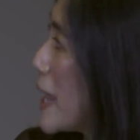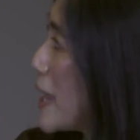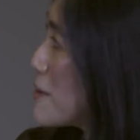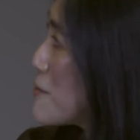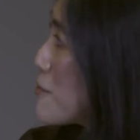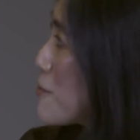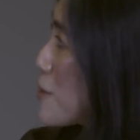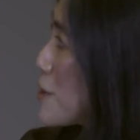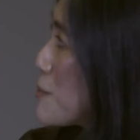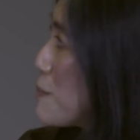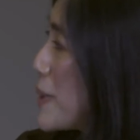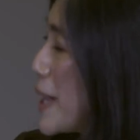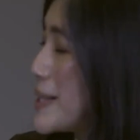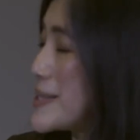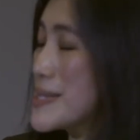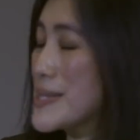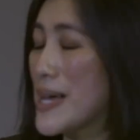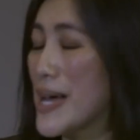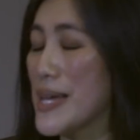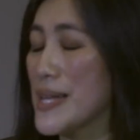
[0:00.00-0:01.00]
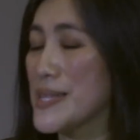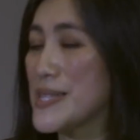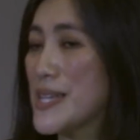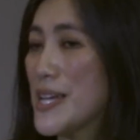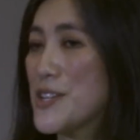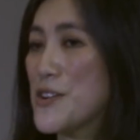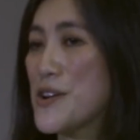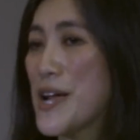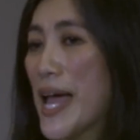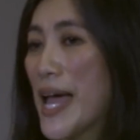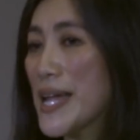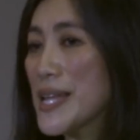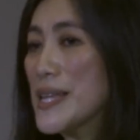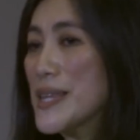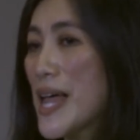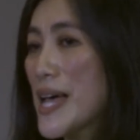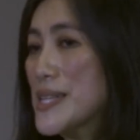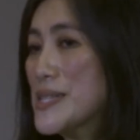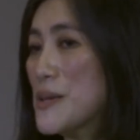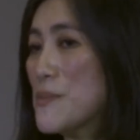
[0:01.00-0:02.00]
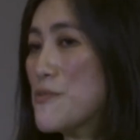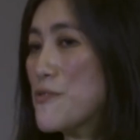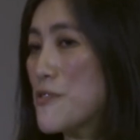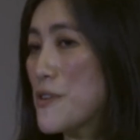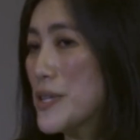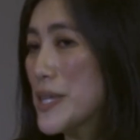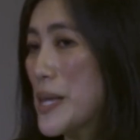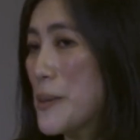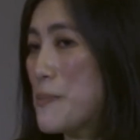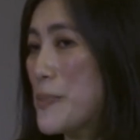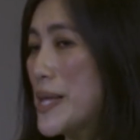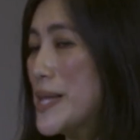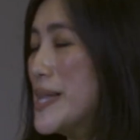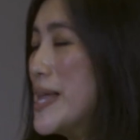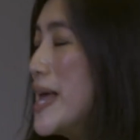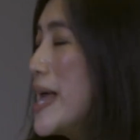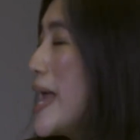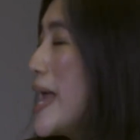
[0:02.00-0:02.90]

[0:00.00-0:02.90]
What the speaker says: Danforth Plant Science Center analyze them for lipid